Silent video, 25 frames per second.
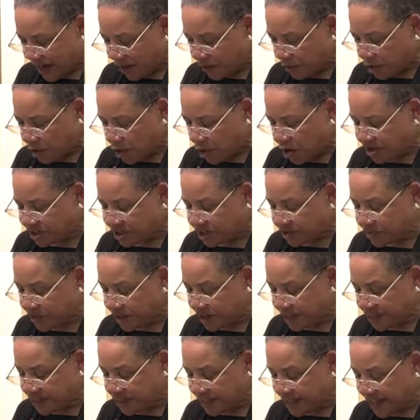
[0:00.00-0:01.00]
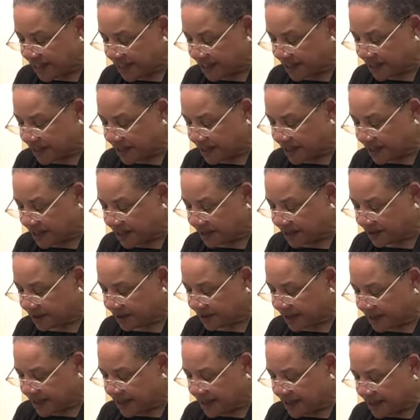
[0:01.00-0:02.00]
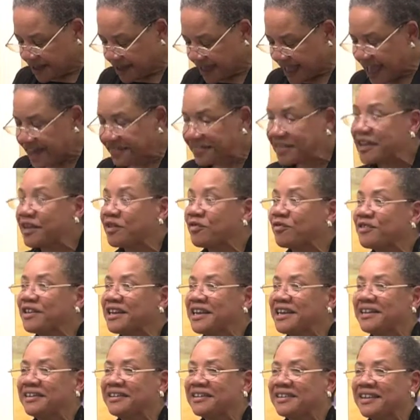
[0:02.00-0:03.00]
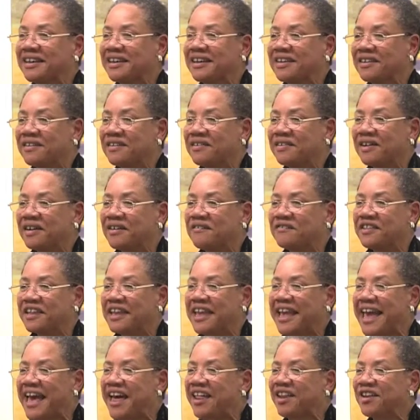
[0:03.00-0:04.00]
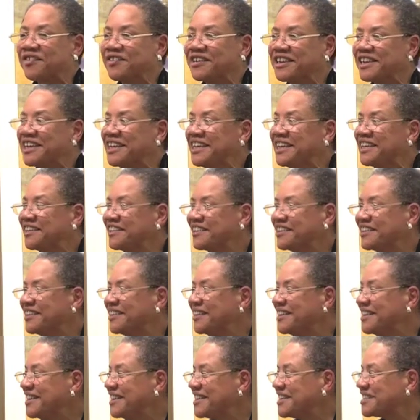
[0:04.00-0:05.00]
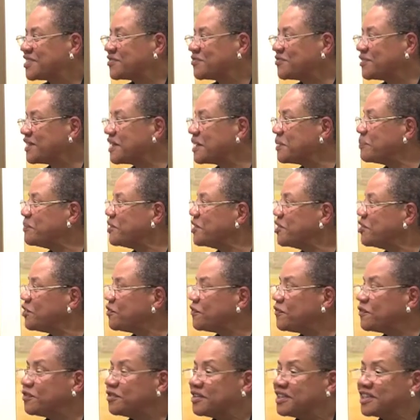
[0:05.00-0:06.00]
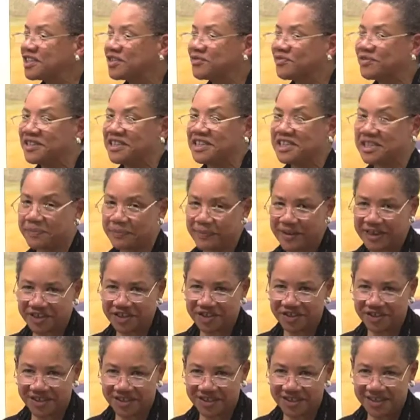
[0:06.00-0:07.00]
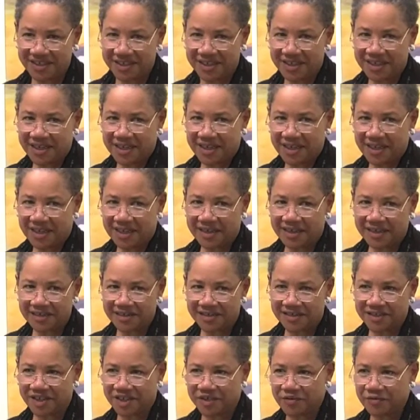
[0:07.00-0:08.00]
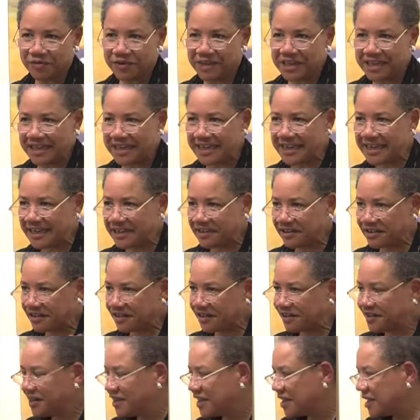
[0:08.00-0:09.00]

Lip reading: And I also want to thank Kathy Green of the gallery here. It's really beautiful and it's really special to read here